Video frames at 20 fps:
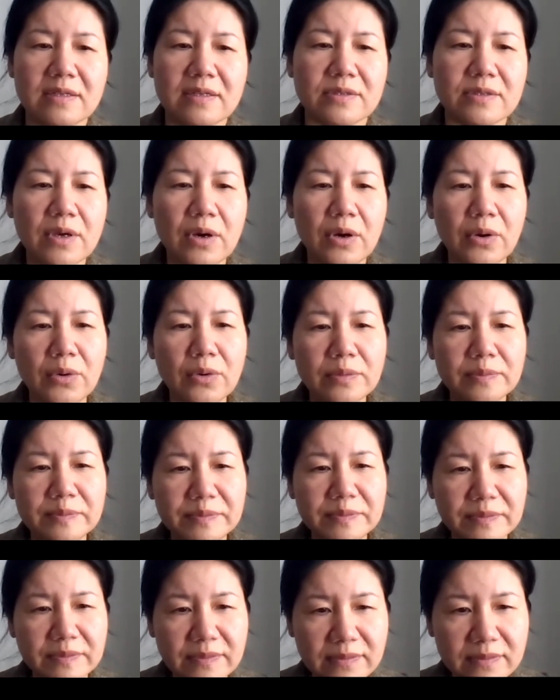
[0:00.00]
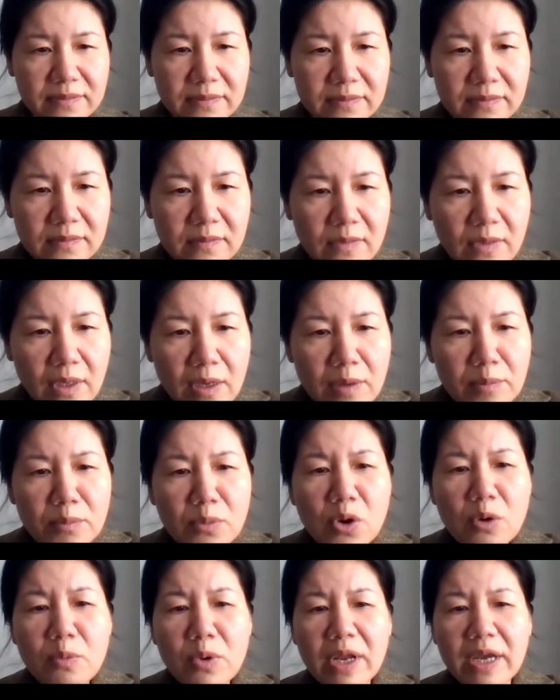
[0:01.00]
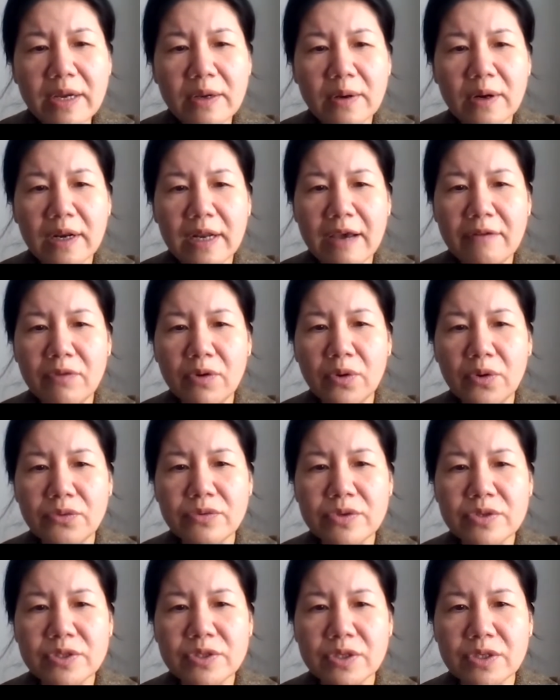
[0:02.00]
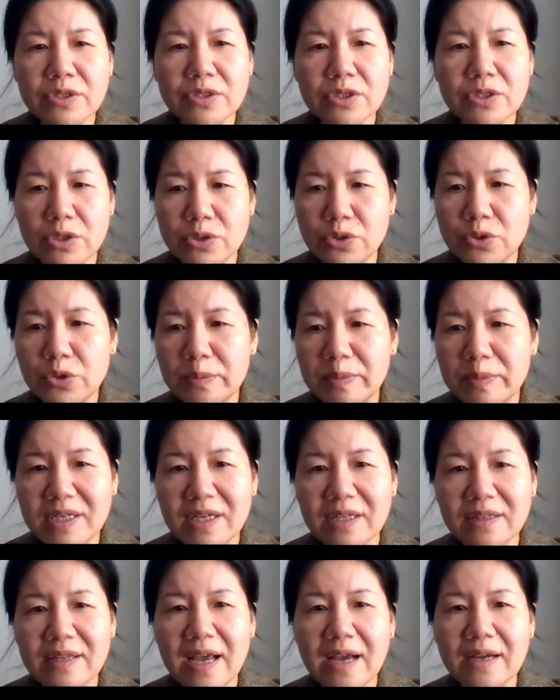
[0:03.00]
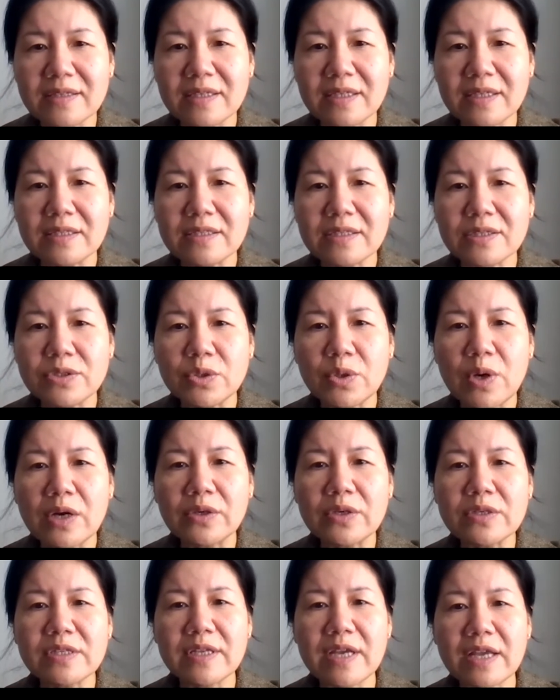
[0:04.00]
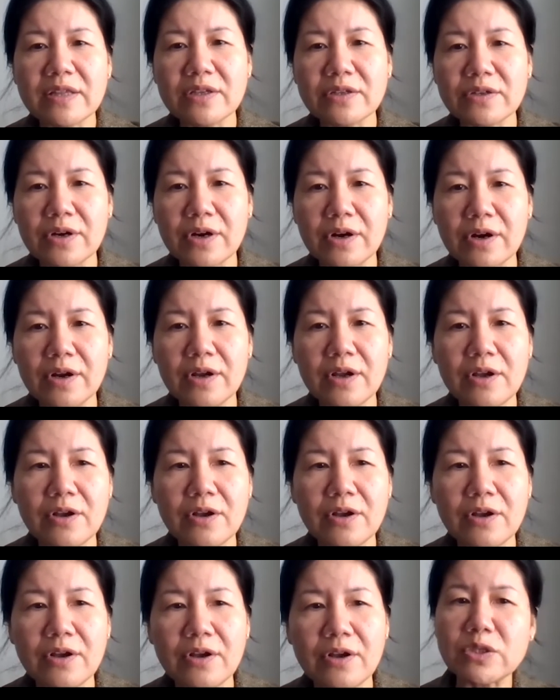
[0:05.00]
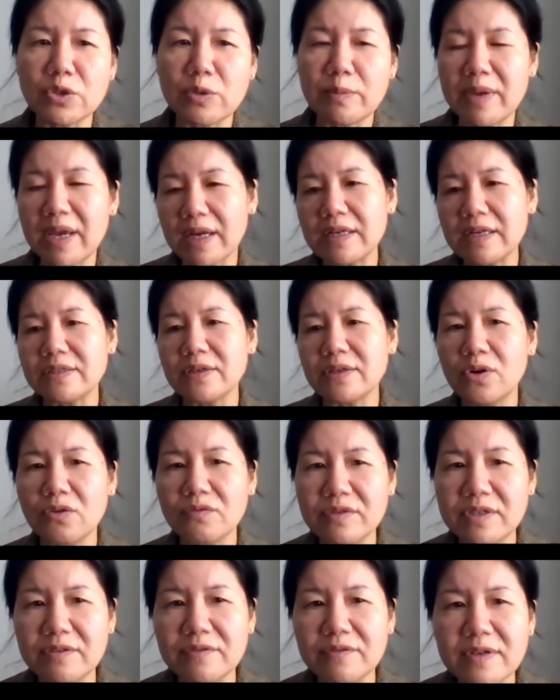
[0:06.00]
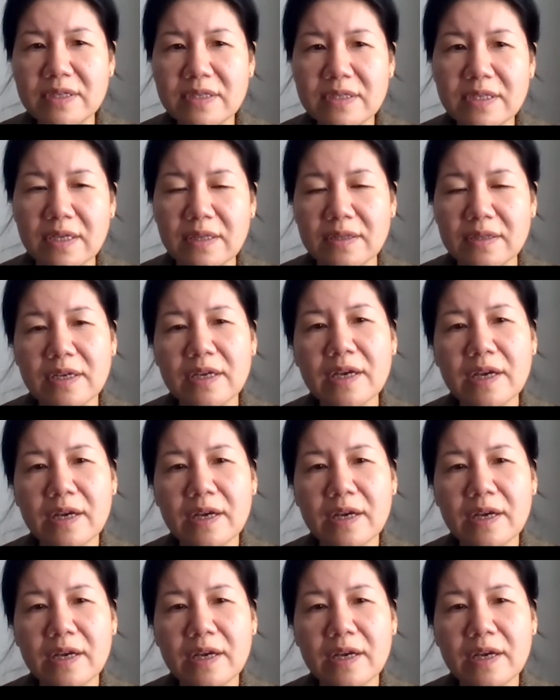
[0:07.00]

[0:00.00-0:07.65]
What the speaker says: so more molecular level research should be conducted to understand the functional mechanism of defense in